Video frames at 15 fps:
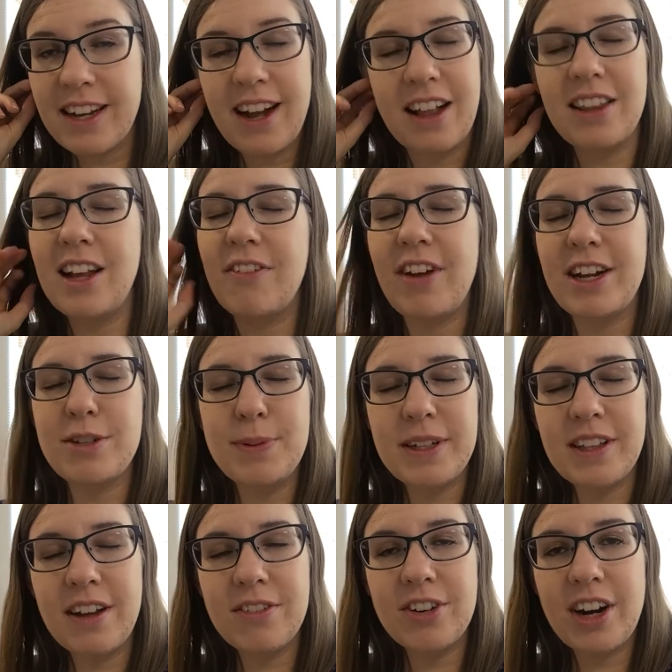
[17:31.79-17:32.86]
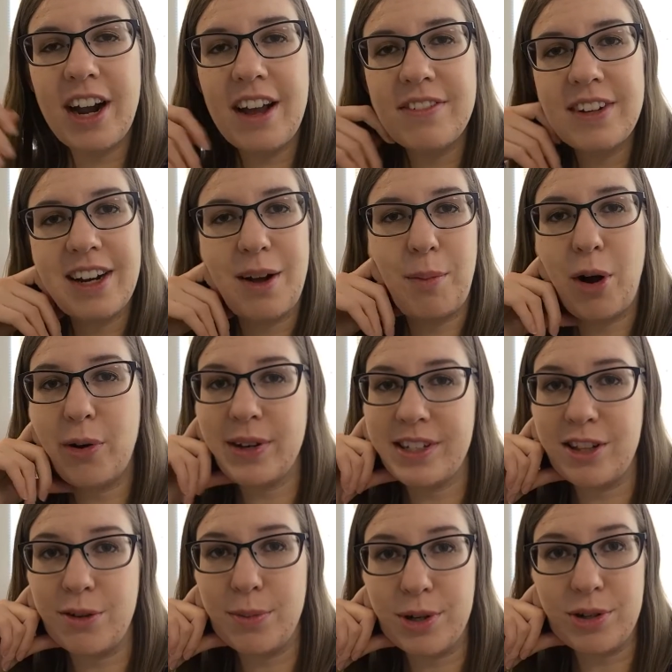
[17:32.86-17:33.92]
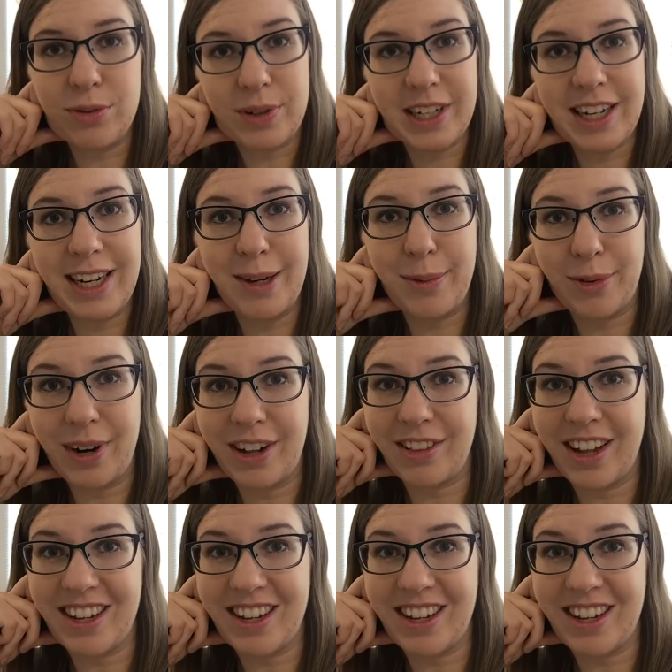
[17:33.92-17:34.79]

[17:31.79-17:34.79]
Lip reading: I love H.P. Lovecraft and I'm always in the mood to read him around